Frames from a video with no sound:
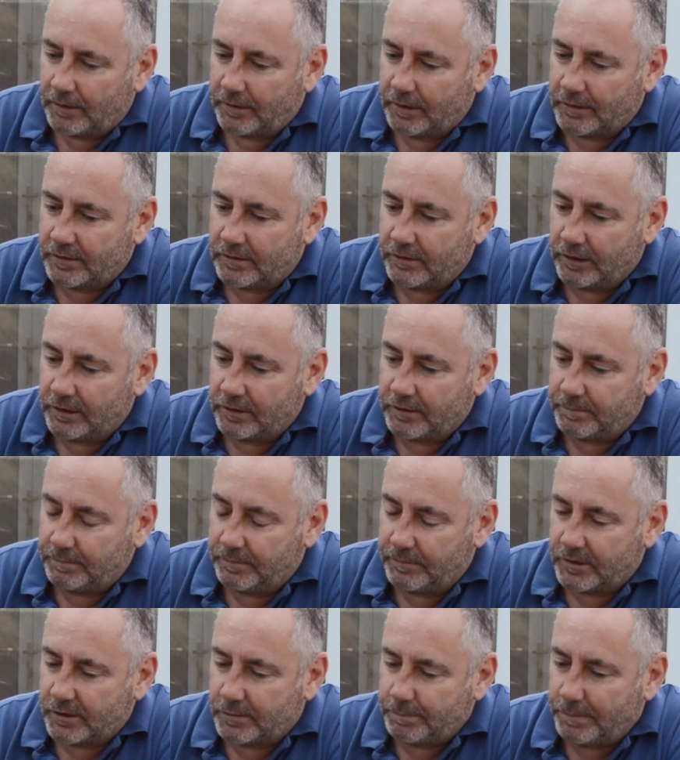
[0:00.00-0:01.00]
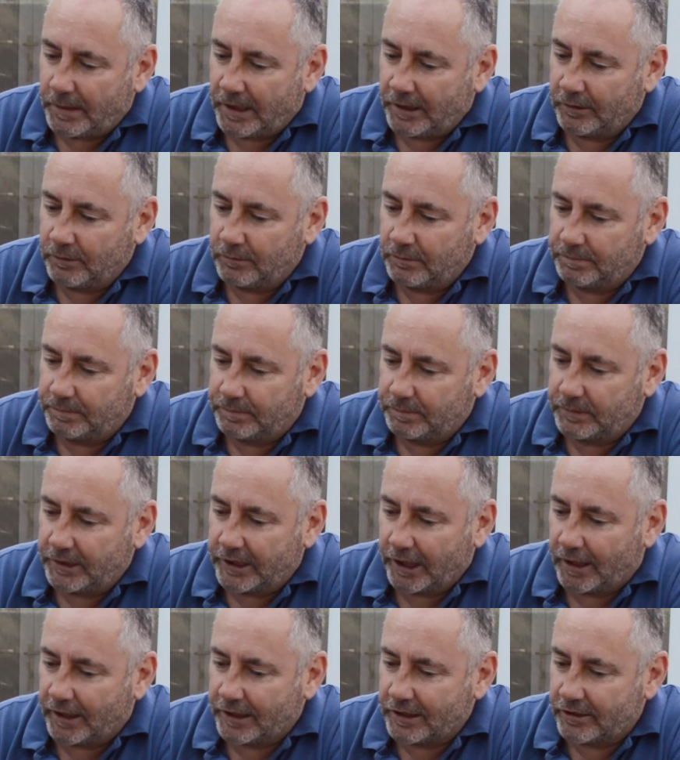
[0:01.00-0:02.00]
the spinal
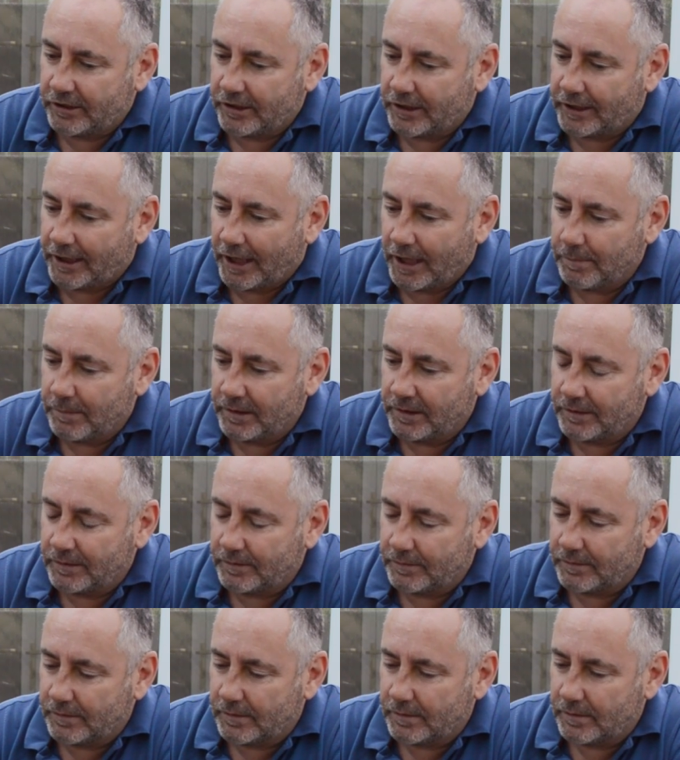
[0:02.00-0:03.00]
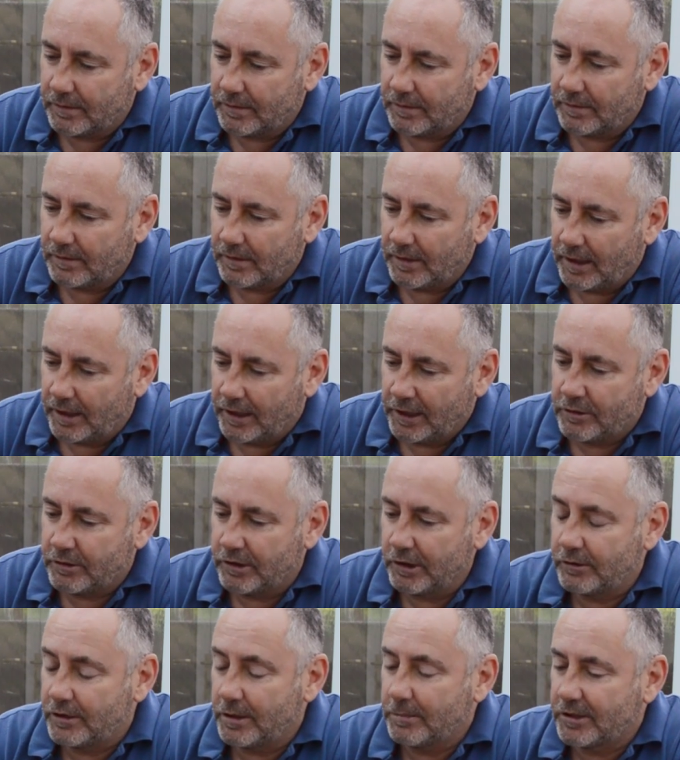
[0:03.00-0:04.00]
guy sort of came and
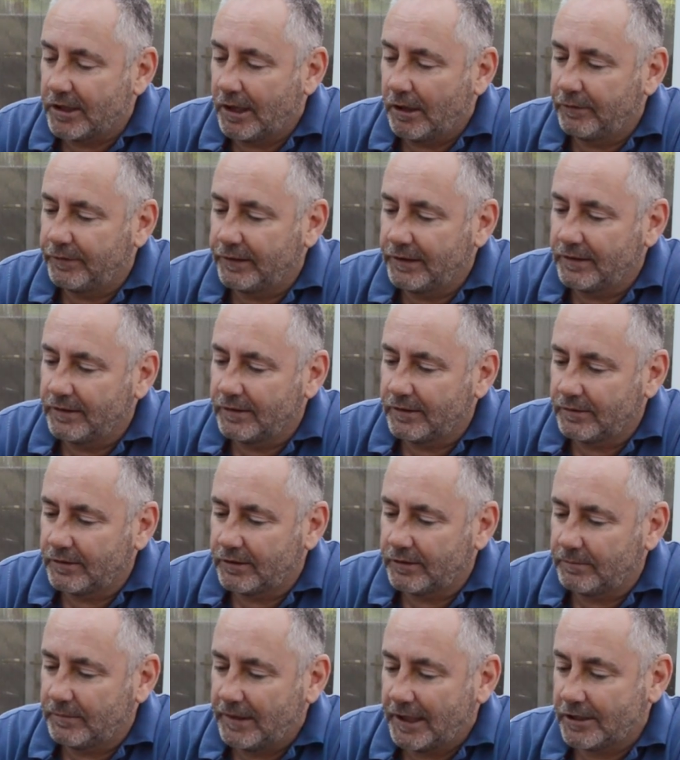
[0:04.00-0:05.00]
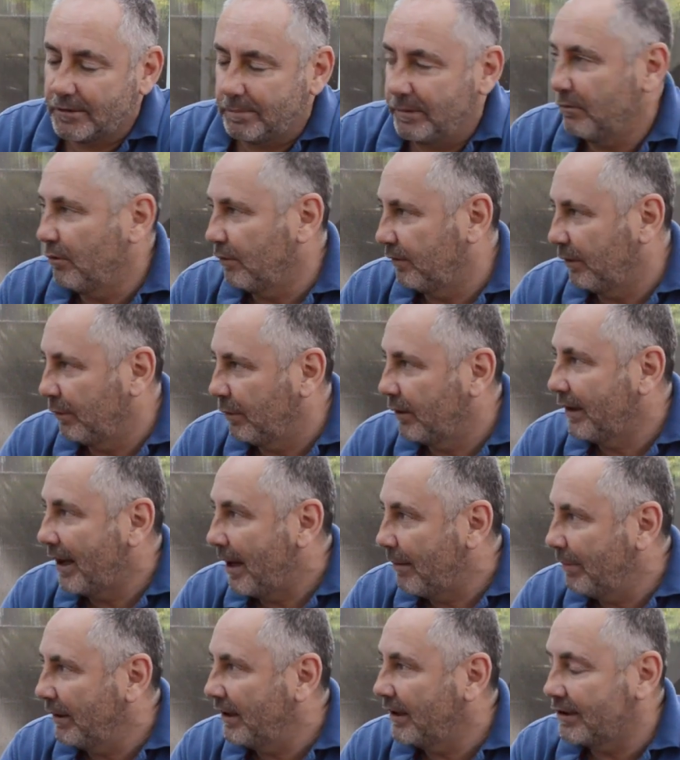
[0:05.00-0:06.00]
introduced himself and asked me roughly what
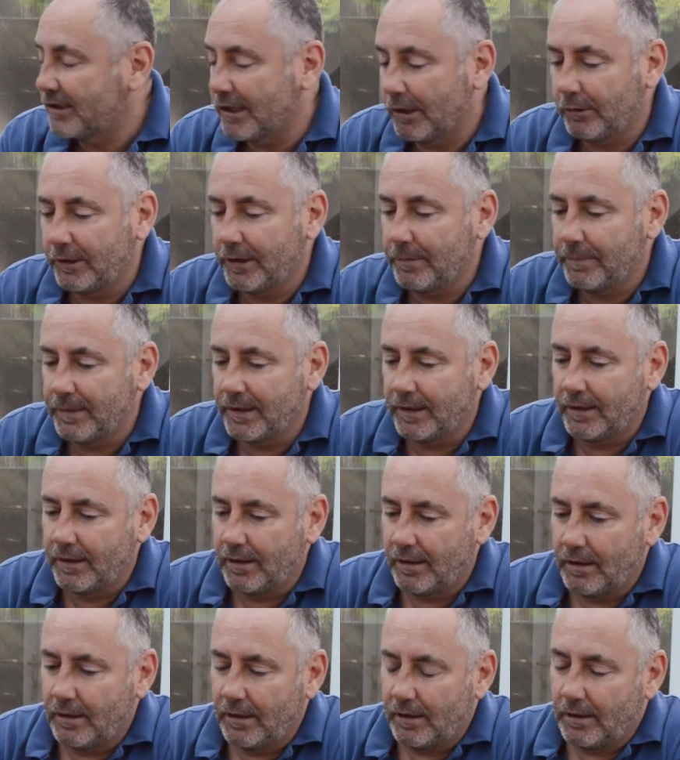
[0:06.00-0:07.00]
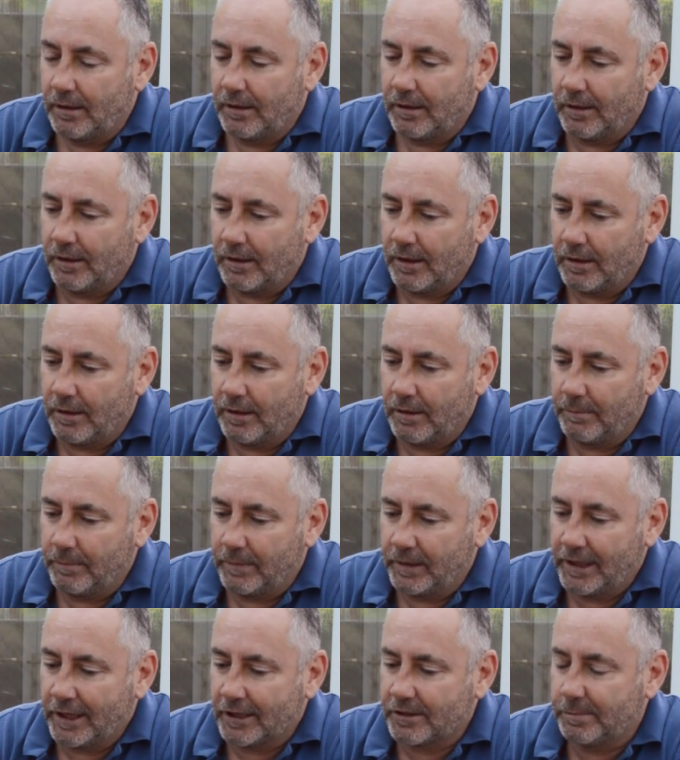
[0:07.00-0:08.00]
happened. I told him,
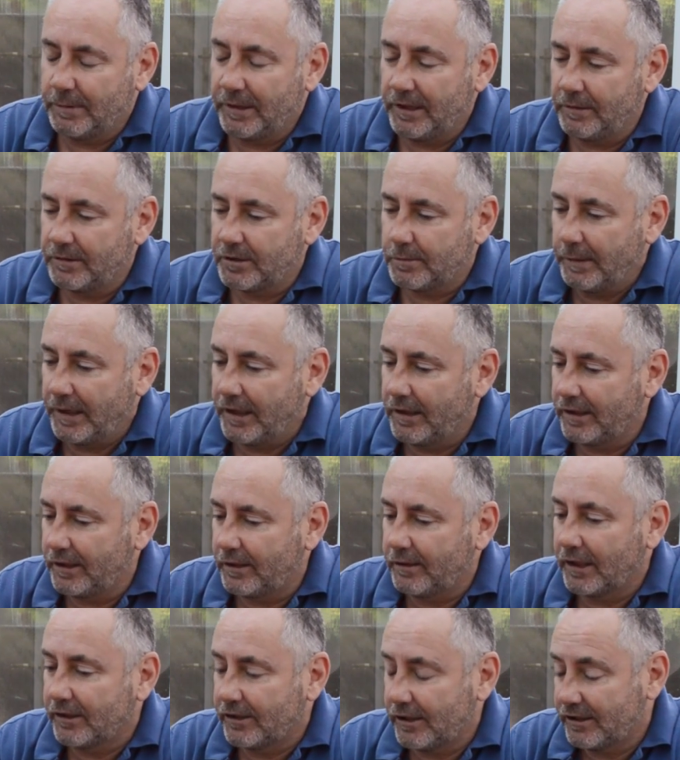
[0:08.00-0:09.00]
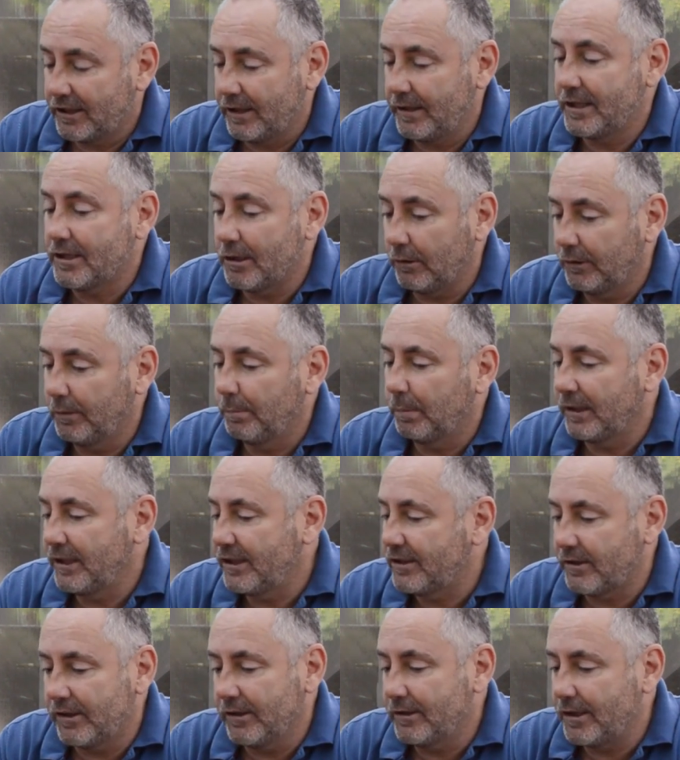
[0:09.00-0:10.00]
and he asked me the speed of the crash. I said he told the
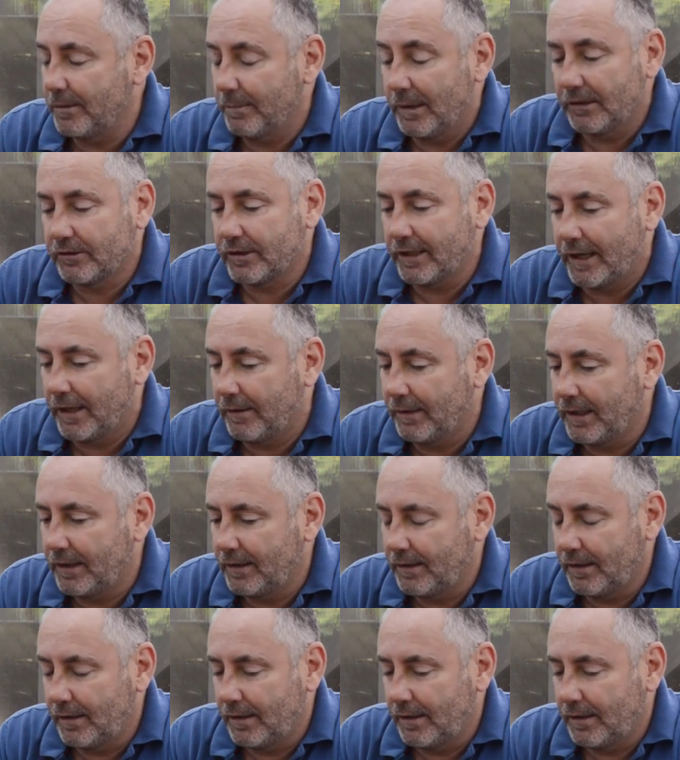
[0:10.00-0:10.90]
police 30 miles an hour.